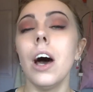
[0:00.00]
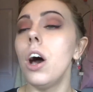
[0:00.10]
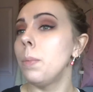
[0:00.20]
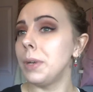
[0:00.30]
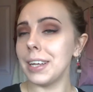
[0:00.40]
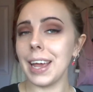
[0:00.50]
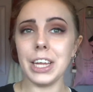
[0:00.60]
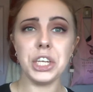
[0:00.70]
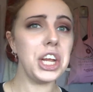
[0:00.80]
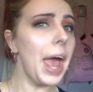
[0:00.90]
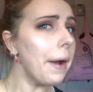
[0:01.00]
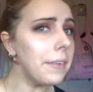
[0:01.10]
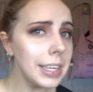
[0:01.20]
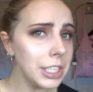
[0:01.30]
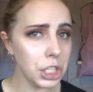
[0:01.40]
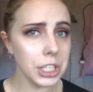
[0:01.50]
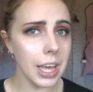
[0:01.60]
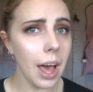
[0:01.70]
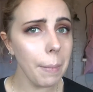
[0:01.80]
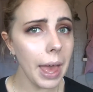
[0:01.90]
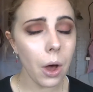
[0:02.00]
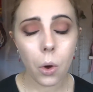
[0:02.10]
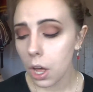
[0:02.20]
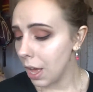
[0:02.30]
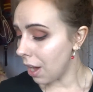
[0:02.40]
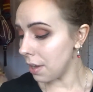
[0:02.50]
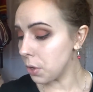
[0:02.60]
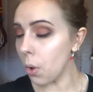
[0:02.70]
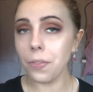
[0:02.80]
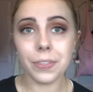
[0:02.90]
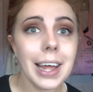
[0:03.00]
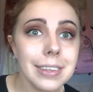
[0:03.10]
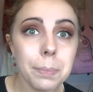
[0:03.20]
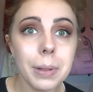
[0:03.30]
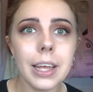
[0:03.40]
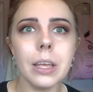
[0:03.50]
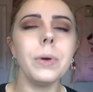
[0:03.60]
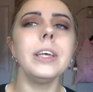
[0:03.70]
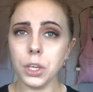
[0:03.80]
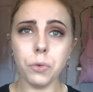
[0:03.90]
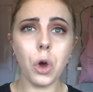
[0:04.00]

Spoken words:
Urban Decay Cherry has just come out. I've got that to play with.